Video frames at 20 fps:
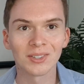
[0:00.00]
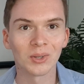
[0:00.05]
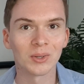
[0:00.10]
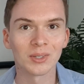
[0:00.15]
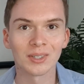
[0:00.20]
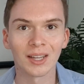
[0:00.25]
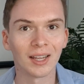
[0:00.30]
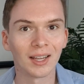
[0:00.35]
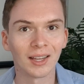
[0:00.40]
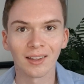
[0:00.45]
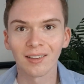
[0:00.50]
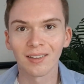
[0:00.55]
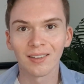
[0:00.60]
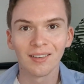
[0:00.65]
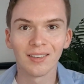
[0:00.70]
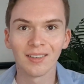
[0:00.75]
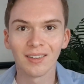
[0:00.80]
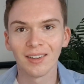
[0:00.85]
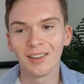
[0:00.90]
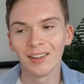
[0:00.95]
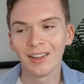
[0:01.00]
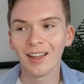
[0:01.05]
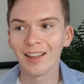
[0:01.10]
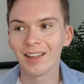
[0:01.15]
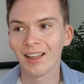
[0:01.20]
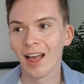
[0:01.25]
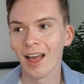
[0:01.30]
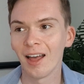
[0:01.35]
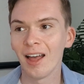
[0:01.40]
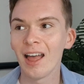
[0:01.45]
So it's like
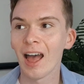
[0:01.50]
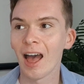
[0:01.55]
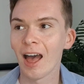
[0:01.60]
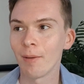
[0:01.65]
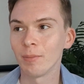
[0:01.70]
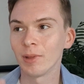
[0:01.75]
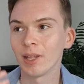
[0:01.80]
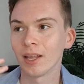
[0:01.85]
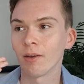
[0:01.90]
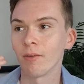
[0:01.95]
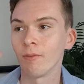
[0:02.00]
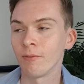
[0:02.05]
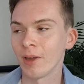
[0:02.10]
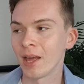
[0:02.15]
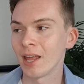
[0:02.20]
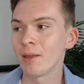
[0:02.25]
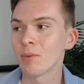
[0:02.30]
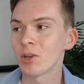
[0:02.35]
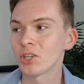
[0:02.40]
I'm like very